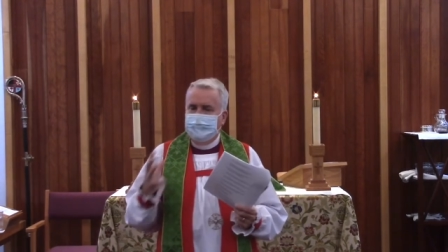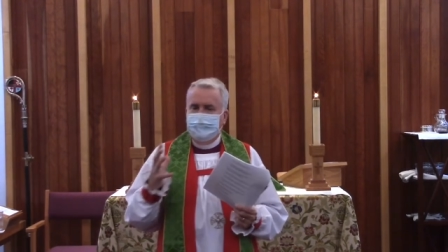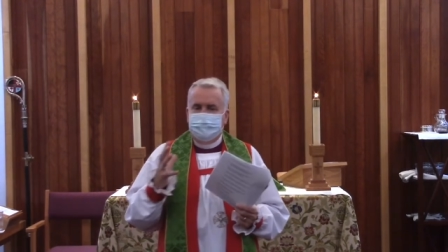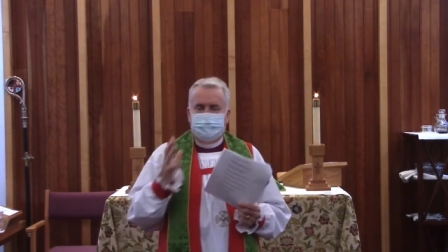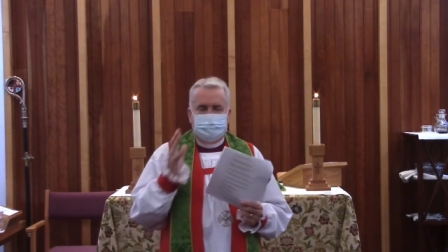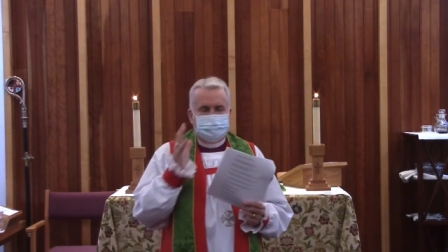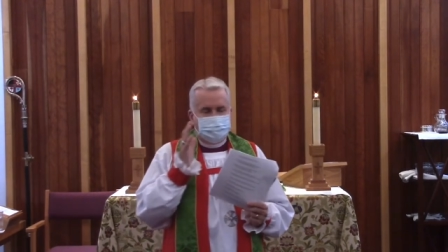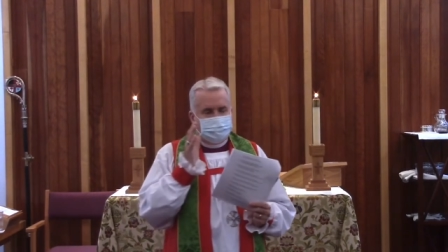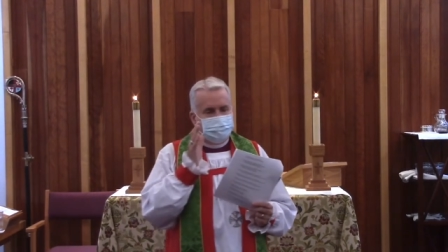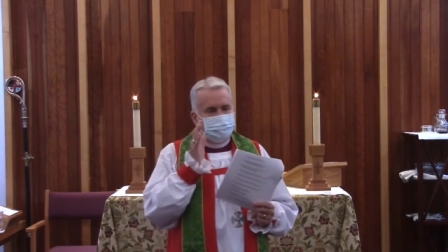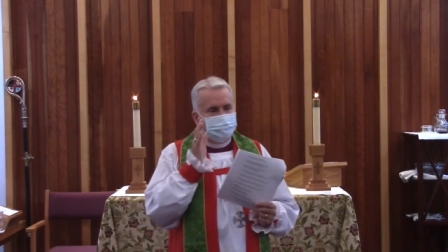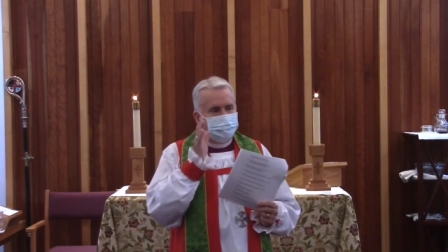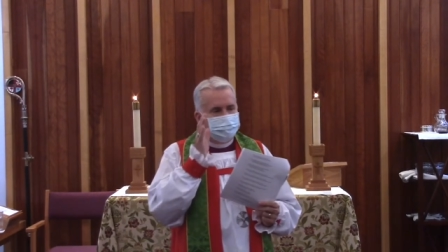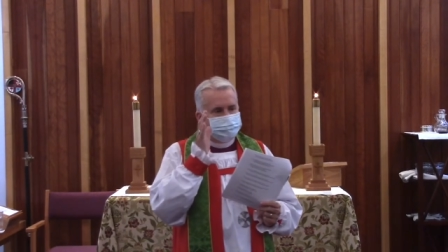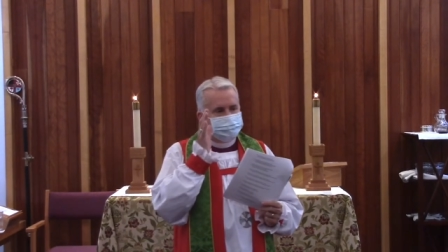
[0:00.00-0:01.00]
that
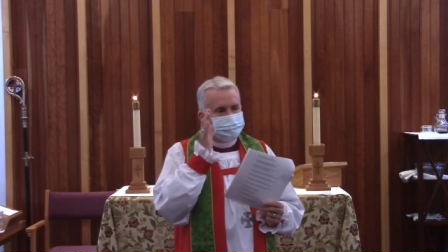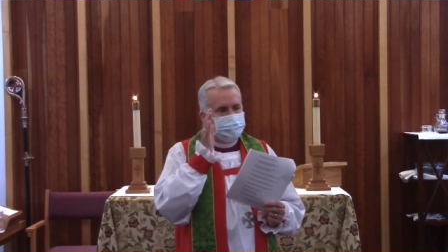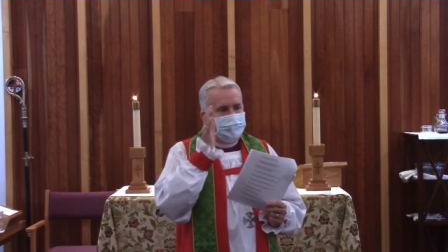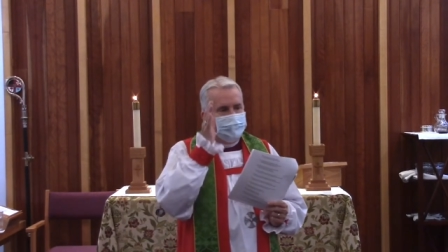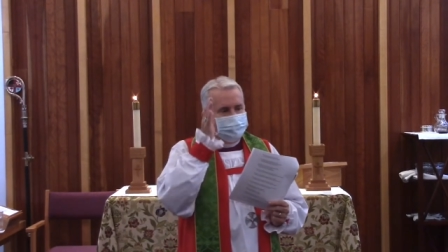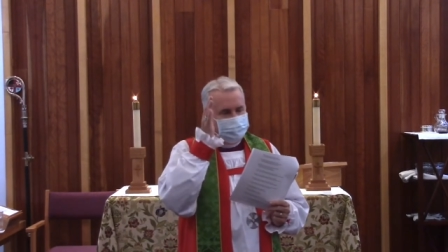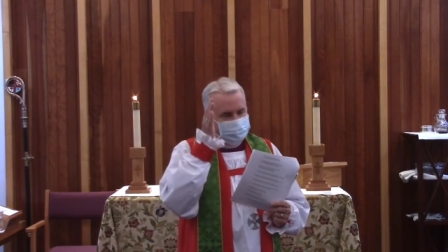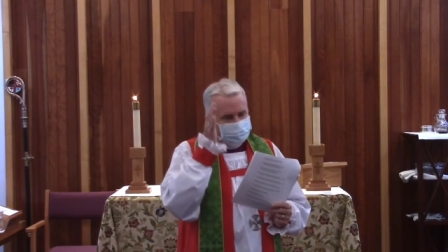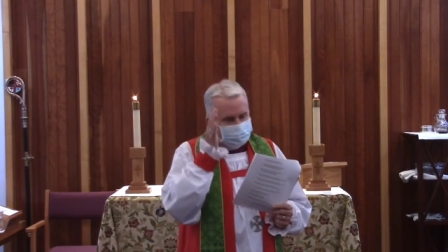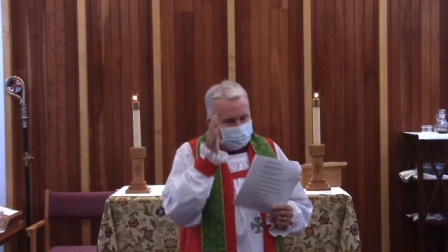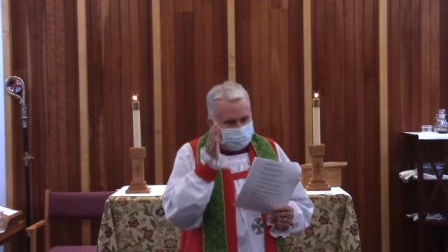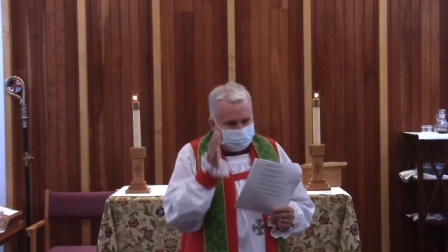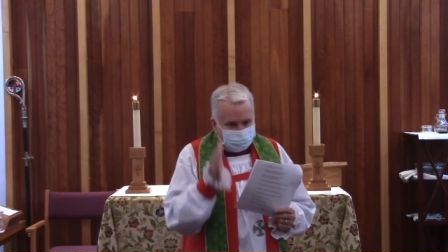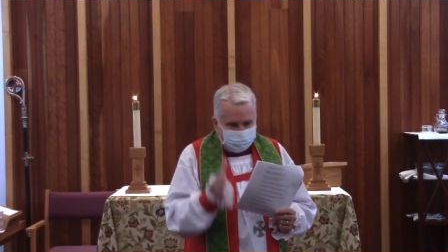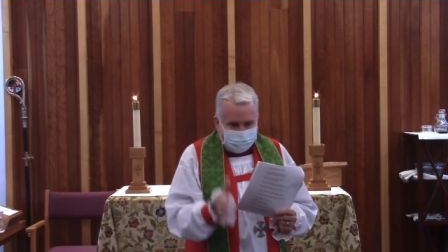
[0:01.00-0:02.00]
declares the
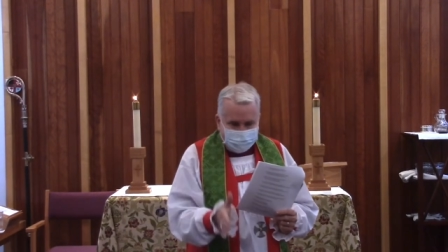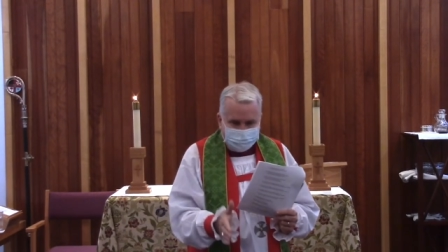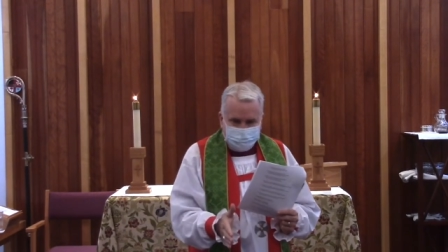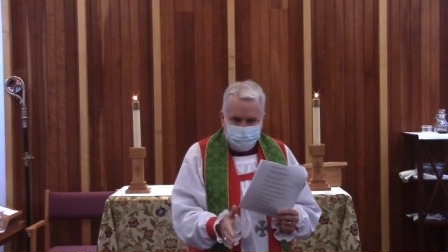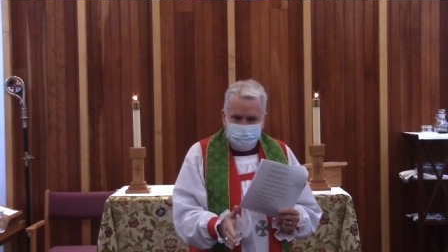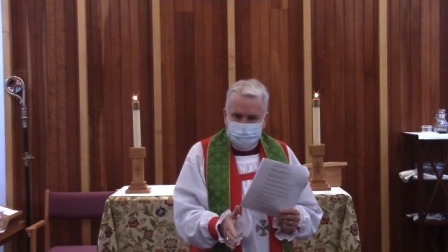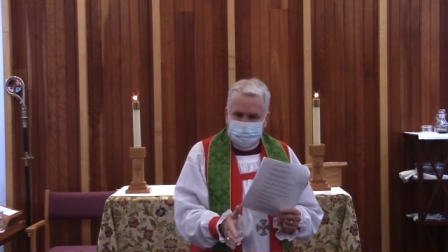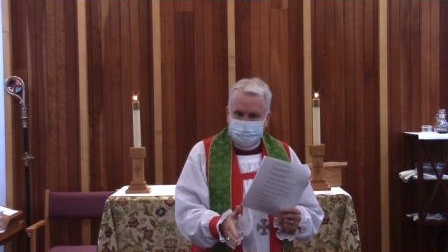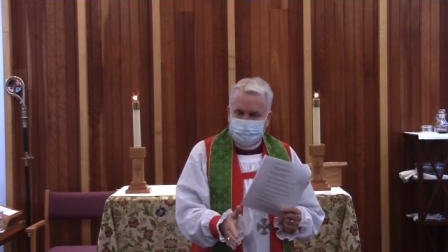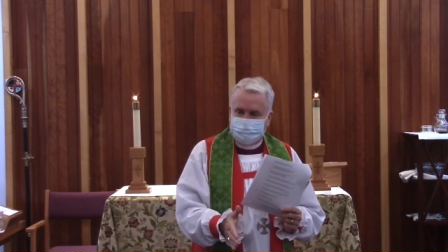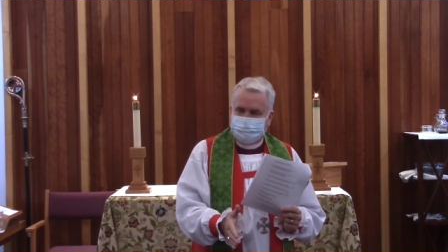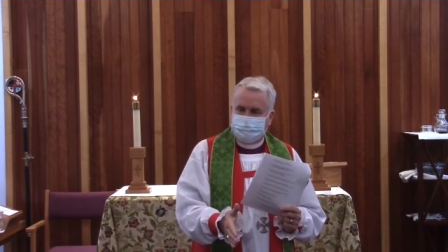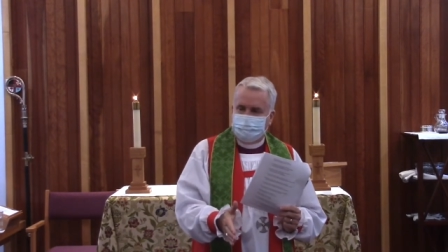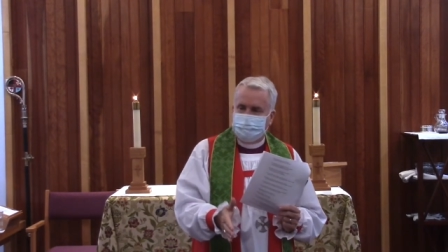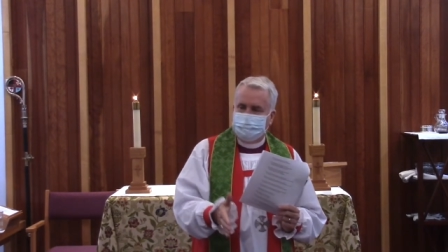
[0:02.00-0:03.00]
centrality of the
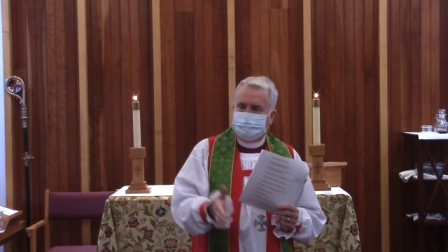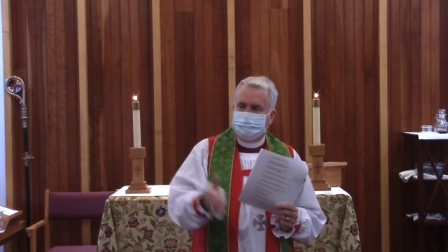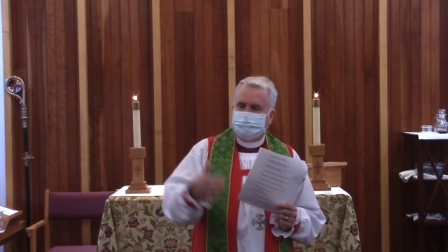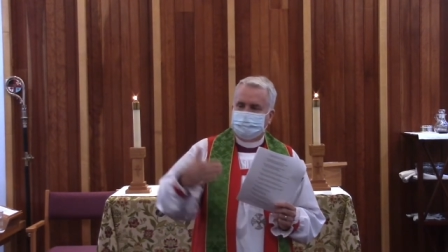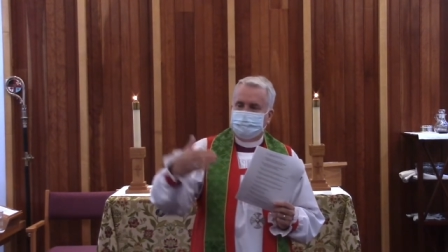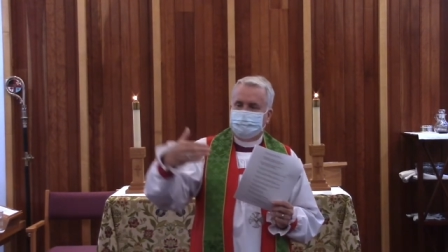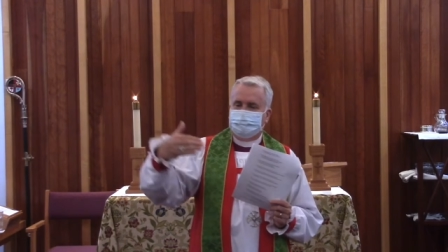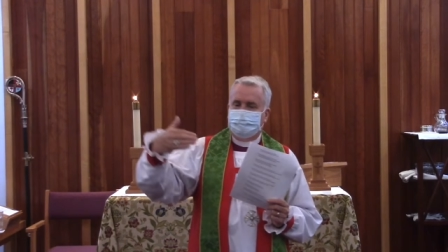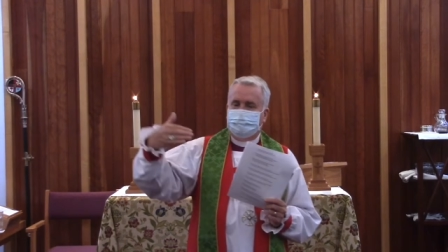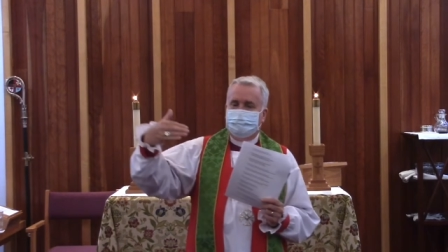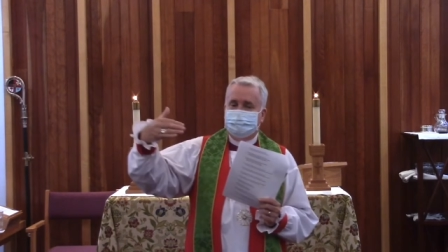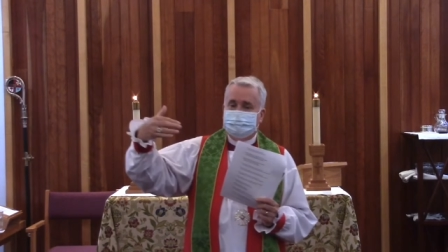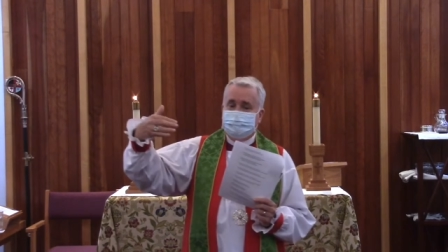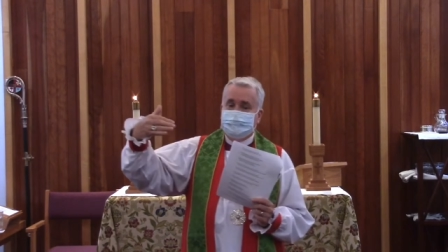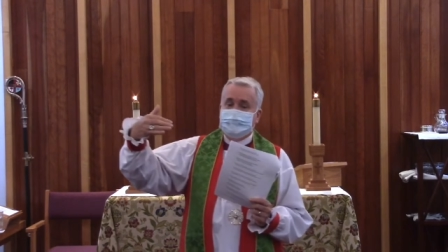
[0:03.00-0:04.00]
forgiveness of
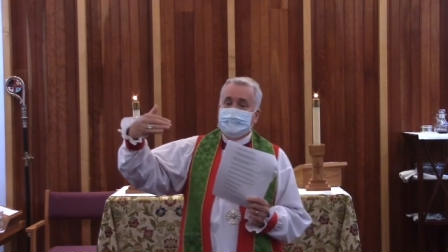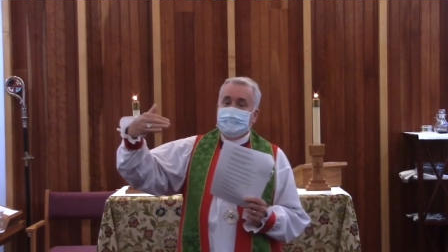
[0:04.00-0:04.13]
sins